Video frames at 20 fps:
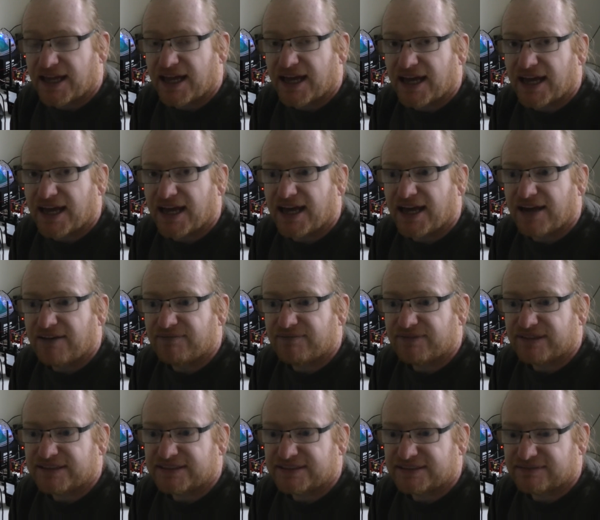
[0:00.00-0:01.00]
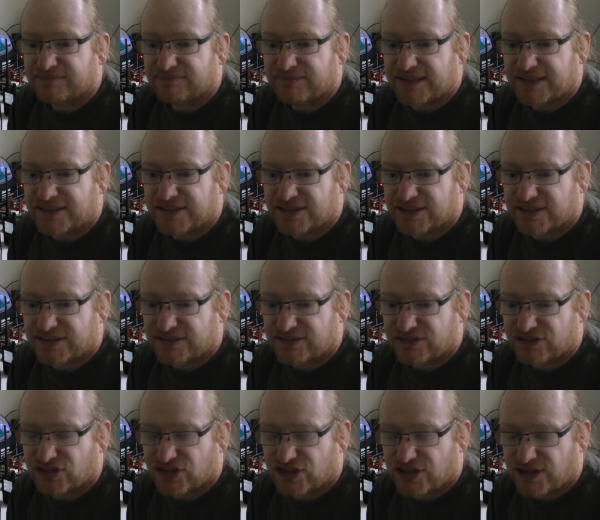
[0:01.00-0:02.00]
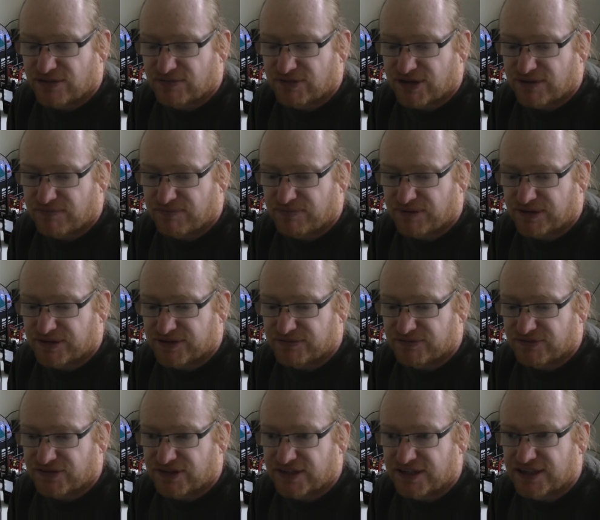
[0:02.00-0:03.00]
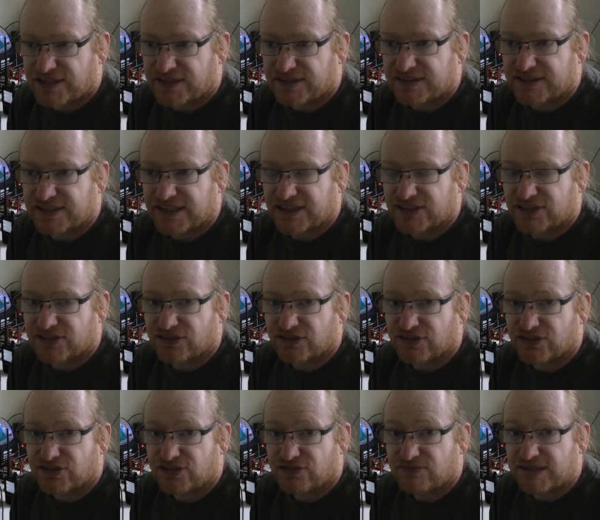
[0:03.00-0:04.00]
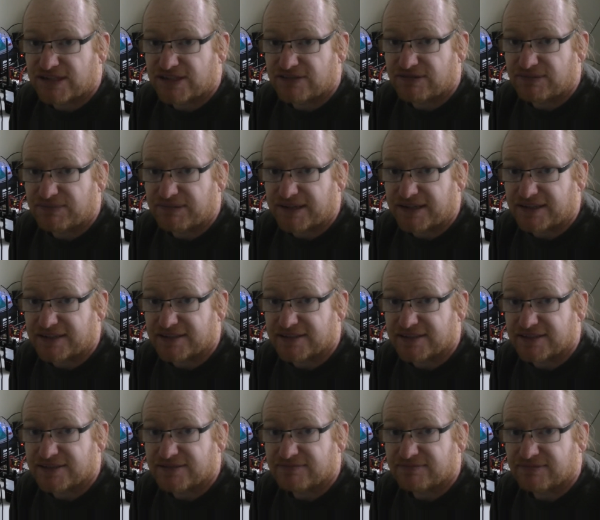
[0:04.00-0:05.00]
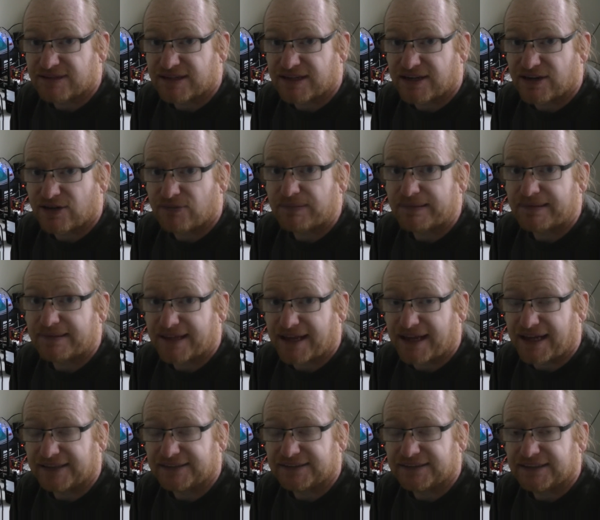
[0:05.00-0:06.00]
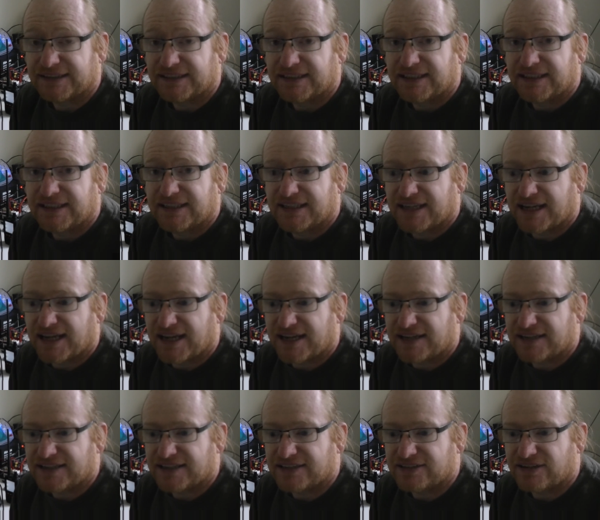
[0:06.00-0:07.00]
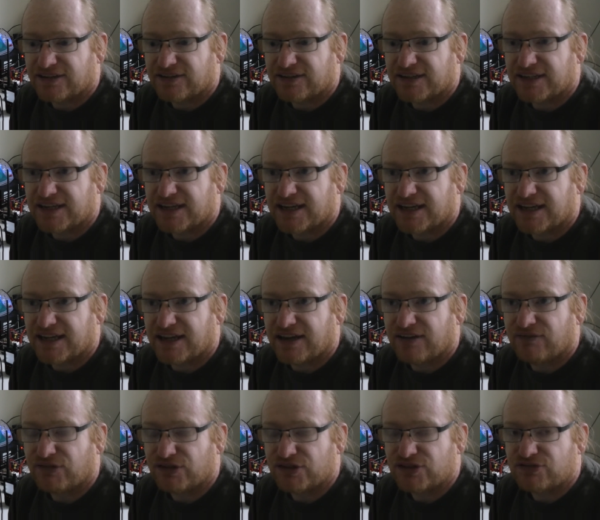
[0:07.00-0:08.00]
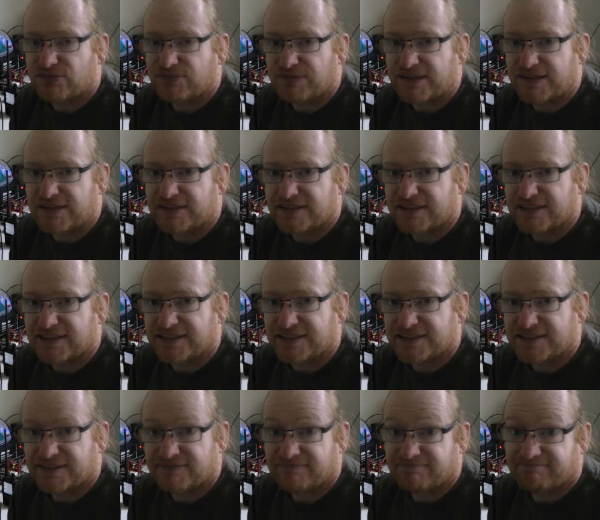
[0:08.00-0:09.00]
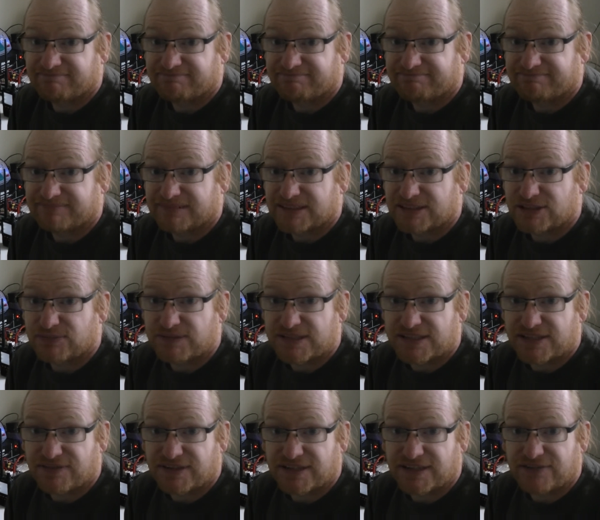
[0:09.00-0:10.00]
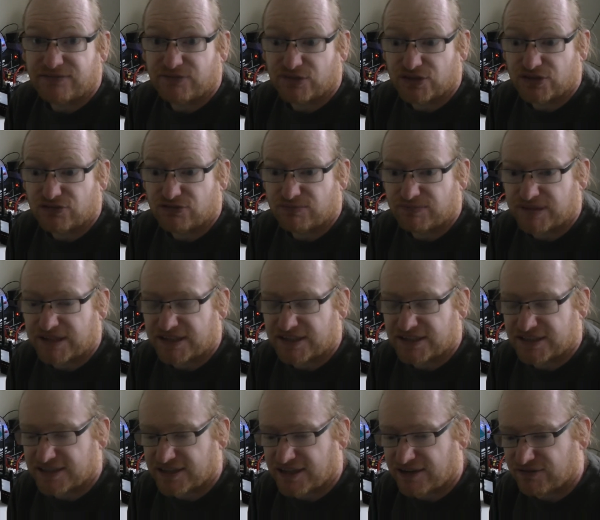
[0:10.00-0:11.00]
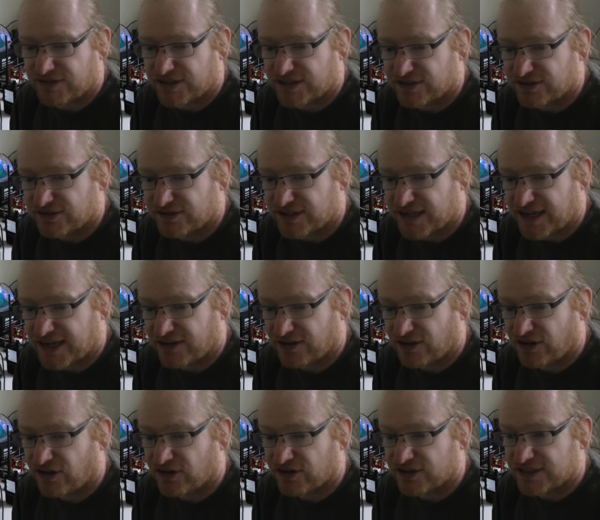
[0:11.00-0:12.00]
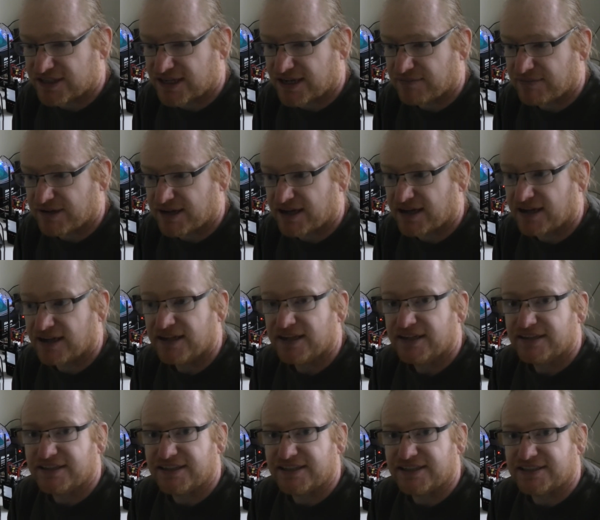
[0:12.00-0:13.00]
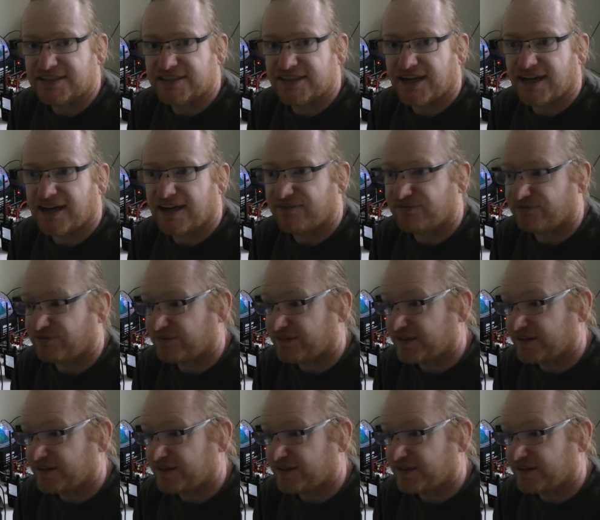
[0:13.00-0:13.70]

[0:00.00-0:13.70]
I went to the bottom of the section on the 2 meter repeaters when I opened that, and clicked on the voice repeater list, specifically voice repeater, so that would include analog, DMR, D-Star,